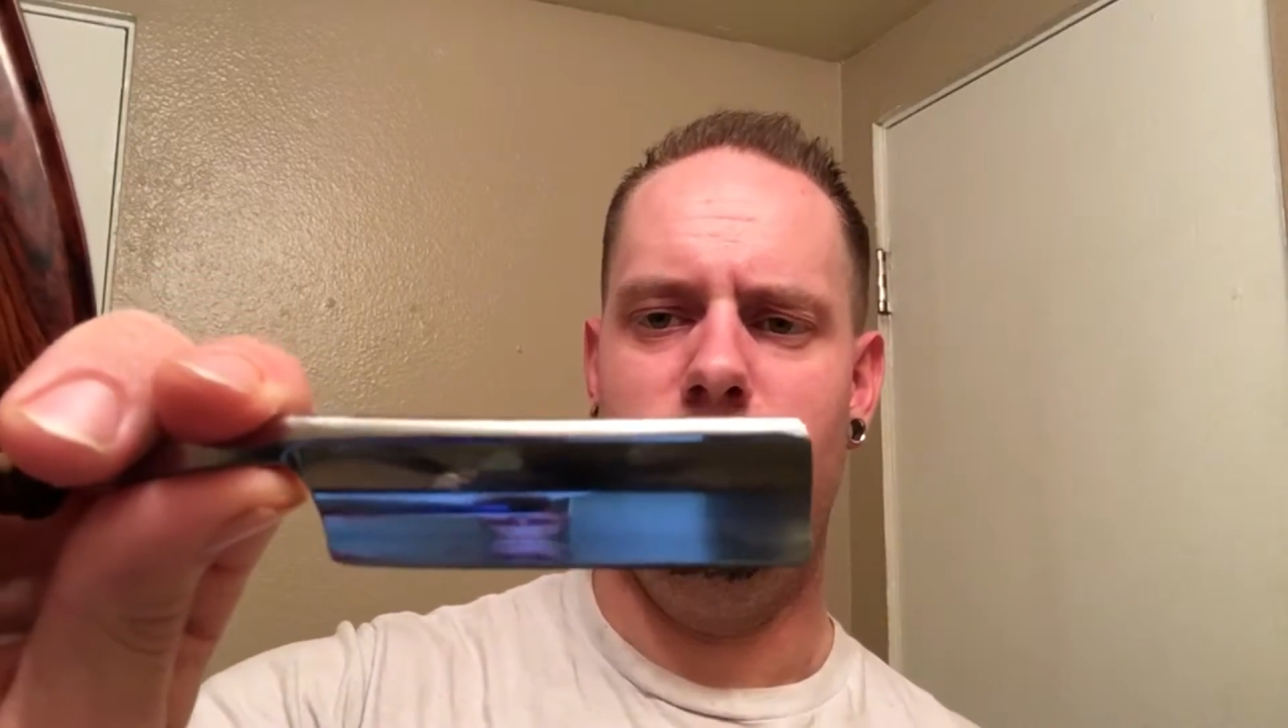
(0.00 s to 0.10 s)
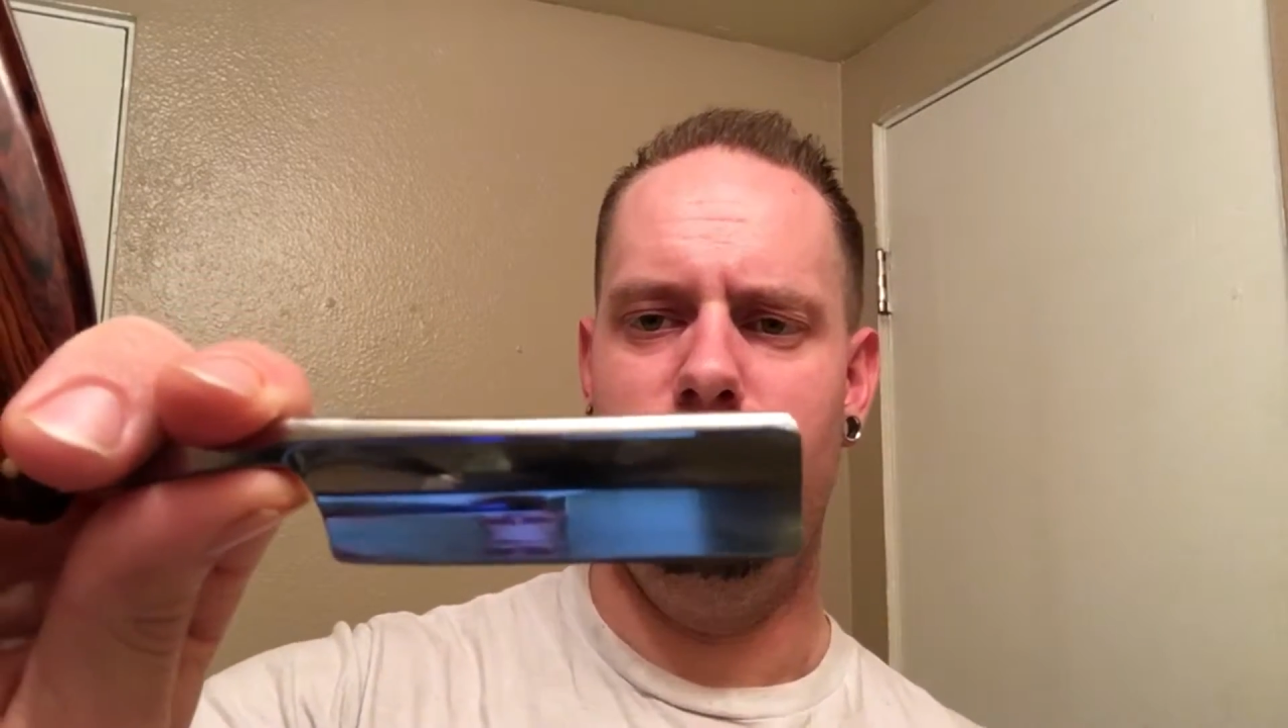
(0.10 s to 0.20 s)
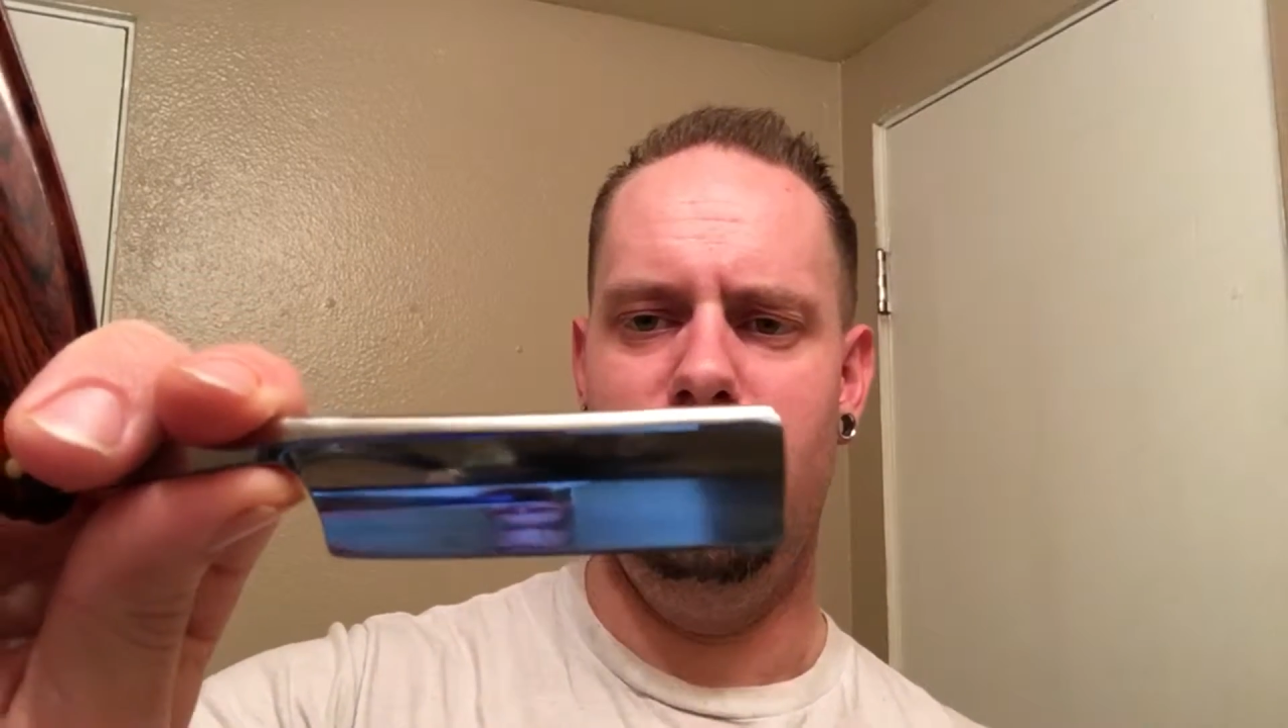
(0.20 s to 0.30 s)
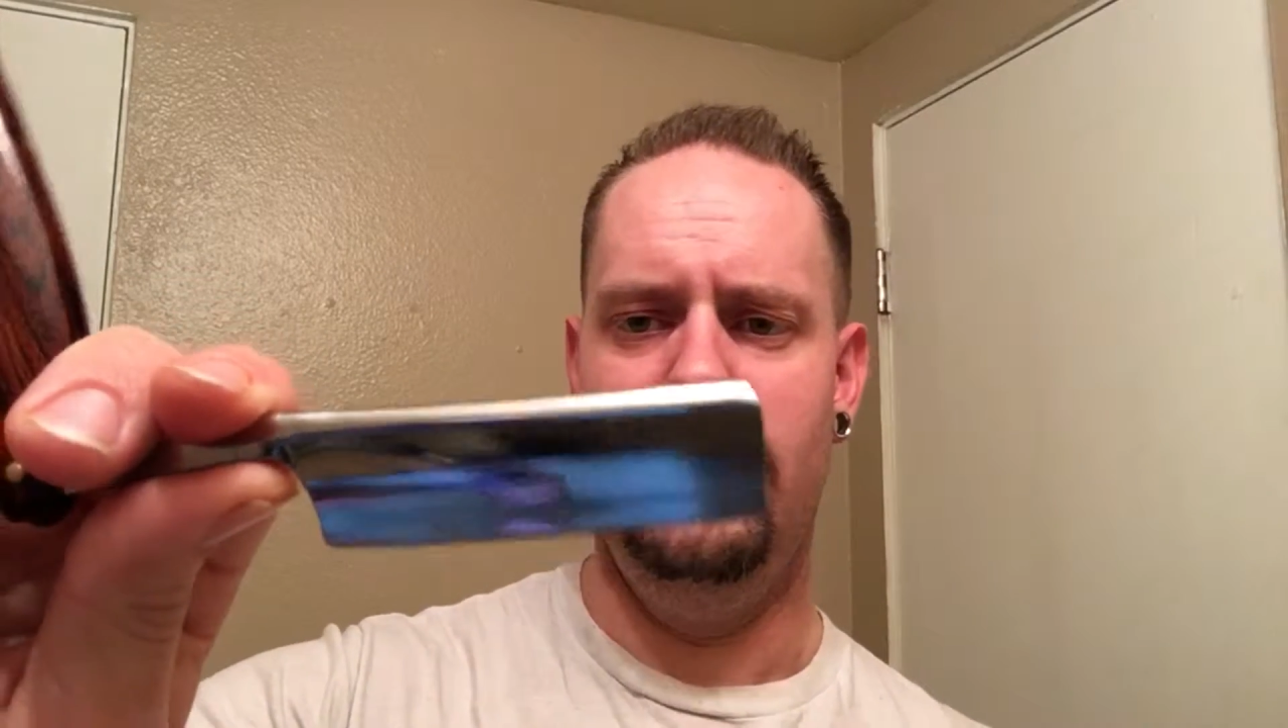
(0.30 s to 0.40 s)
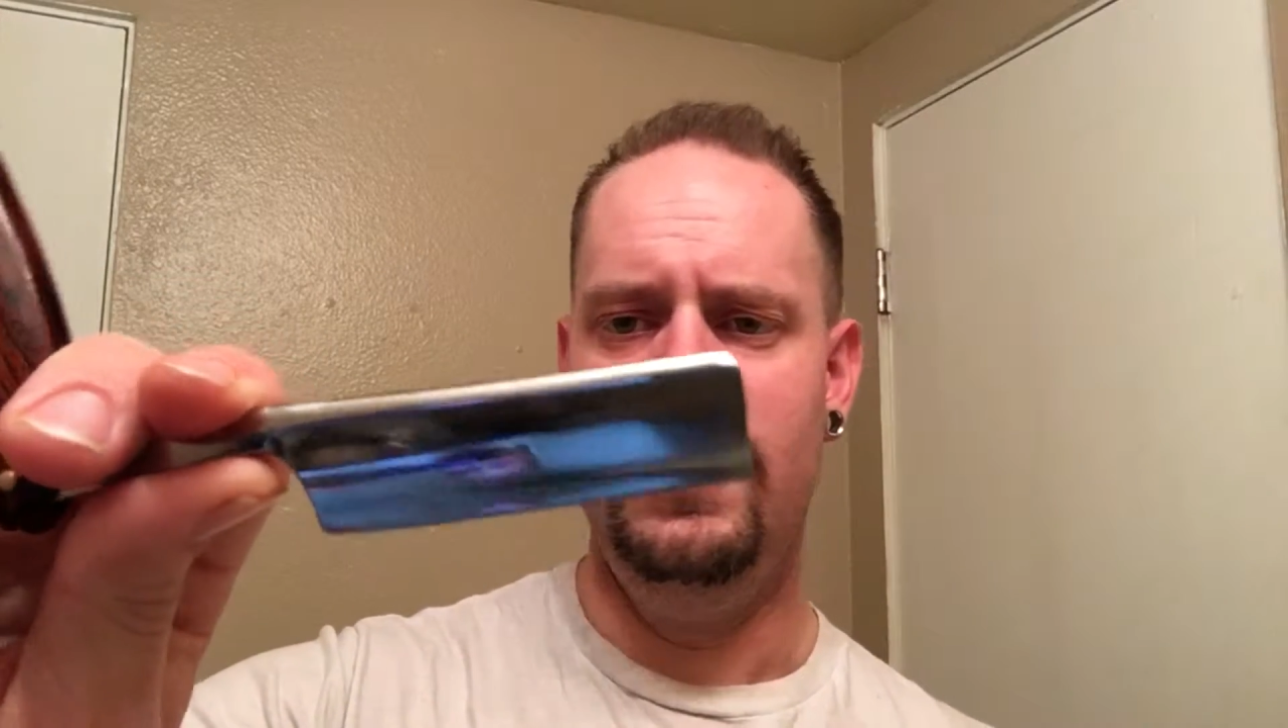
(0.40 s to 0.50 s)
I
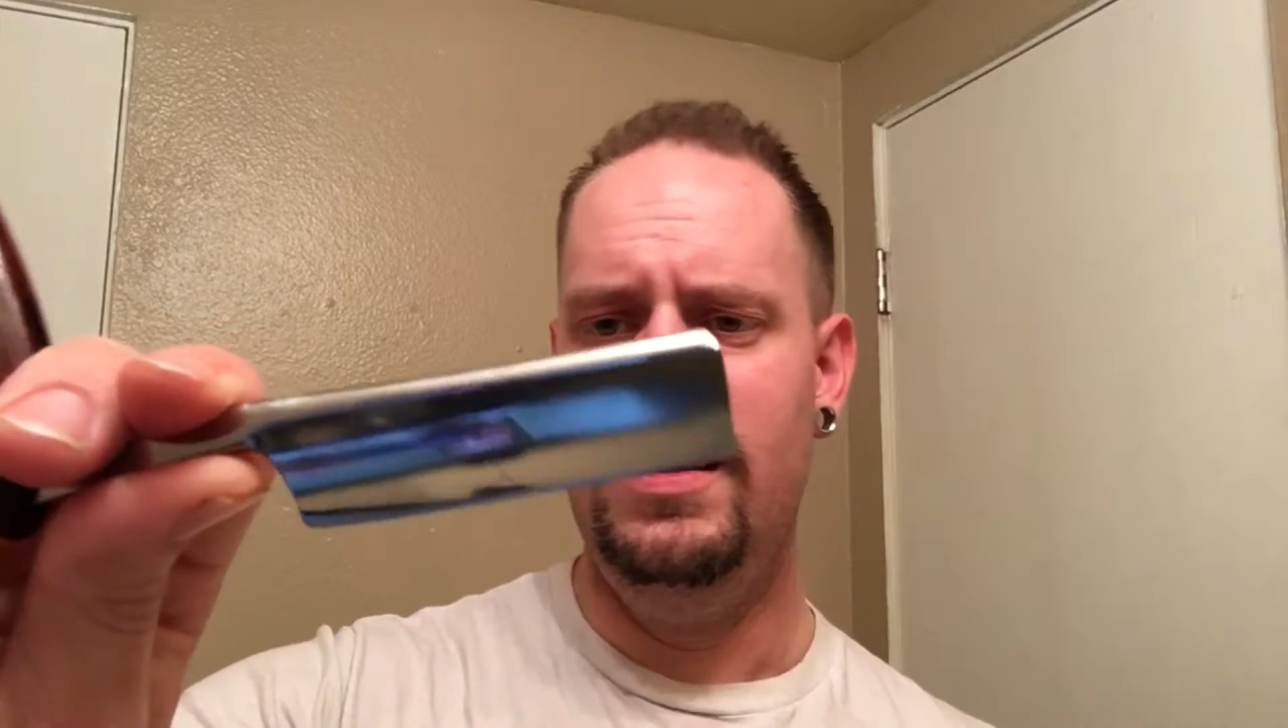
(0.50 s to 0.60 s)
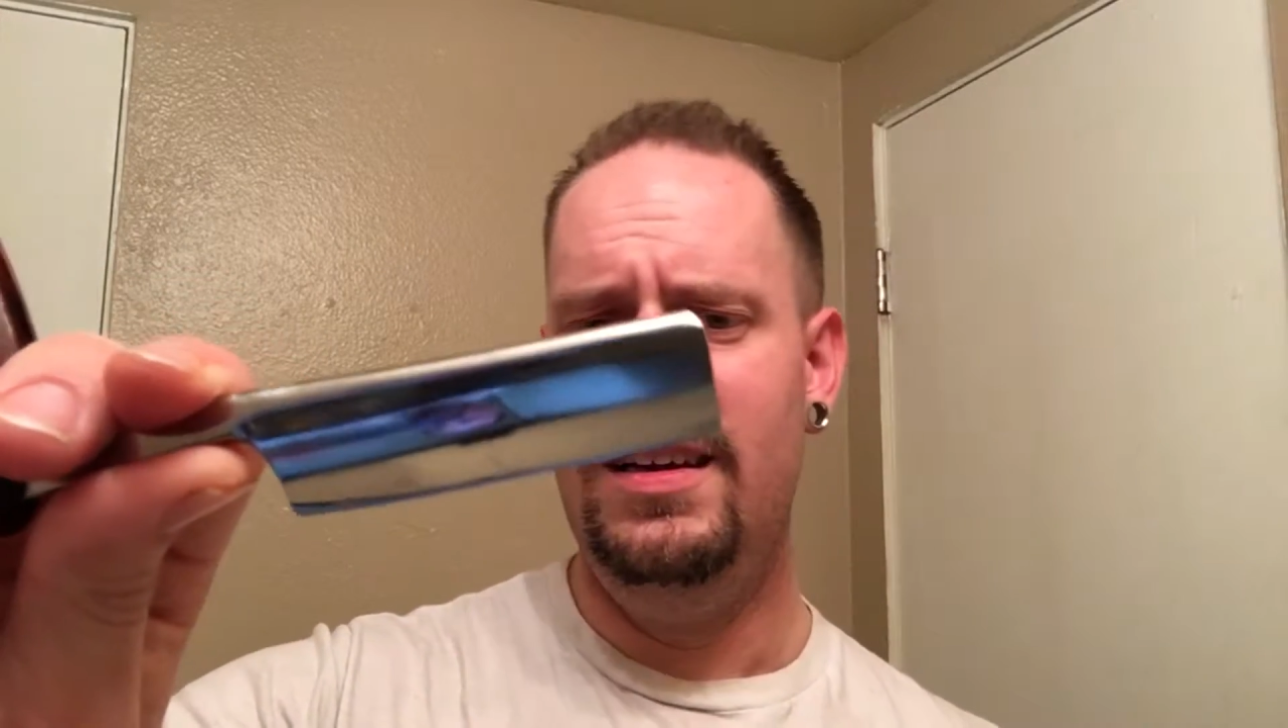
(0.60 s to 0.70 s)
mean,